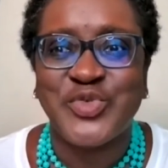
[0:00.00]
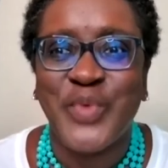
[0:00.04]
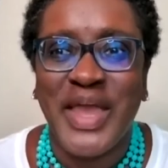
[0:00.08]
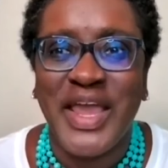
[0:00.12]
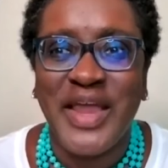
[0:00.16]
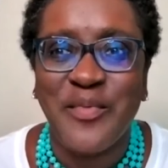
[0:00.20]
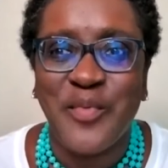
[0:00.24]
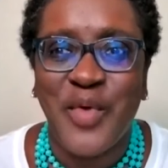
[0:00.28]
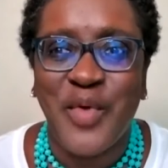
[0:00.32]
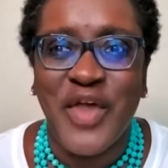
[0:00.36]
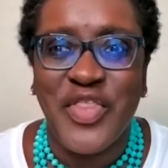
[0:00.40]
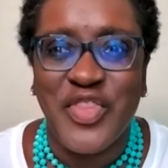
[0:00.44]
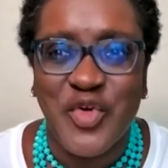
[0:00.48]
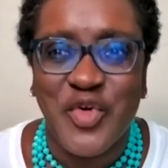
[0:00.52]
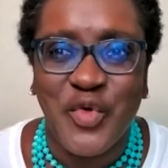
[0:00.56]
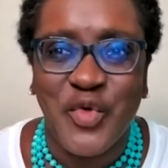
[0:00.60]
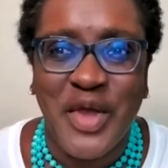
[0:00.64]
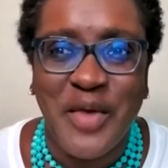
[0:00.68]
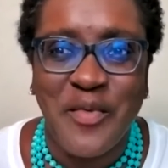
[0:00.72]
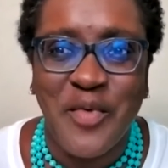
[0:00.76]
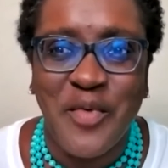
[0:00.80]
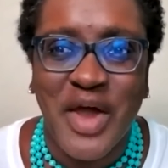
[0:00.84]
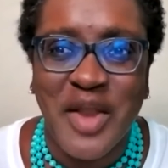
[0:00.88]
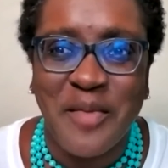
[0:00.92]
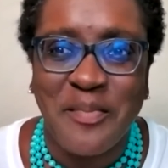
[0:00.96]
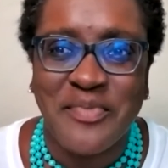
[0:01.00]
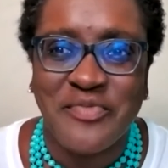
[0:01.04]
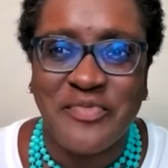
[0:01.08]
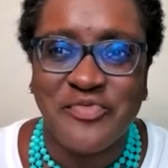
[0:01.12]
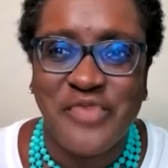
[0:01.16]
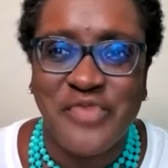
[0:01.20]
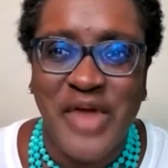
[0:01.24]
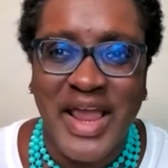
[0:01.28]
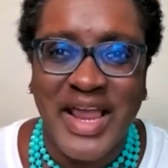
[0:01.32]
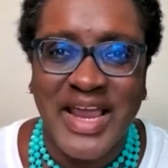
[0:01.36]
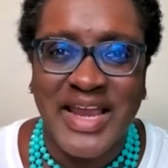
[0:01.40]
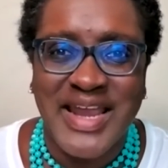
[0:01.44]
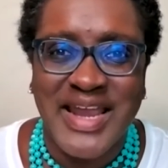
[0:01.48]
suite, whether we want to
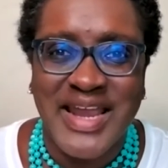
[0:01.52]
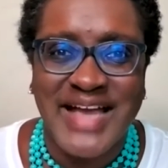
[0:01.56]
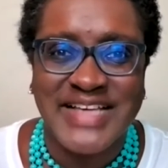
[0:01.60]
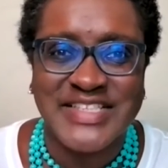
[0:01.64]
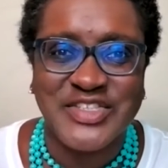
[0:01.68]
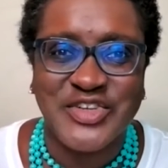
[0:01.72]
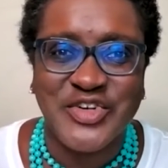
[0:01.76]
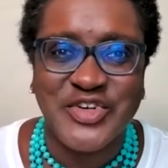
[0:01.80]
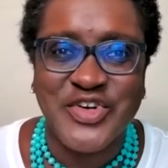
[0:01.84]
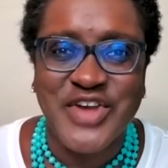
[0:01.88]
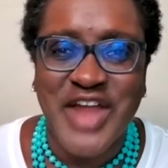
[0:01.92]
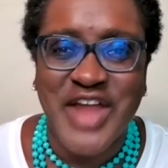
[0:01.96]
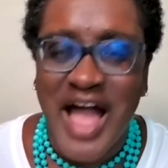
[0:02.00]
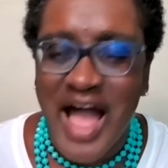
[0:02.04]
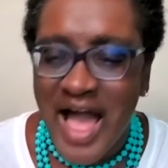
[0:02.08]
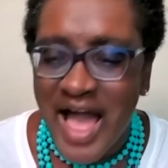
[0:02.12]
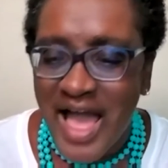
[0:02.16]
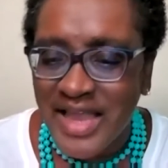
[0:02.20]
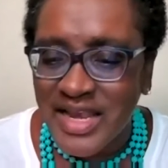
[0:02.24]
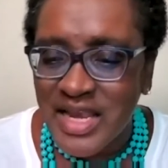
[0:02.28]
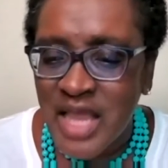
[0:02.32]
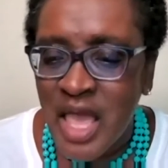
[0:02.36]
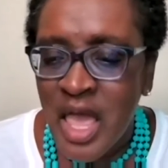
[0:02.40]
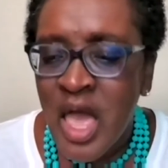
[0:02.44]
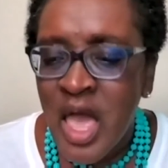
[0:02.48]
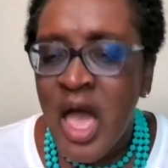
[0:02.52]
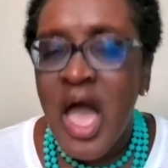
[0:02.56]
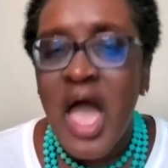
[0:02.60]
recognize it or not.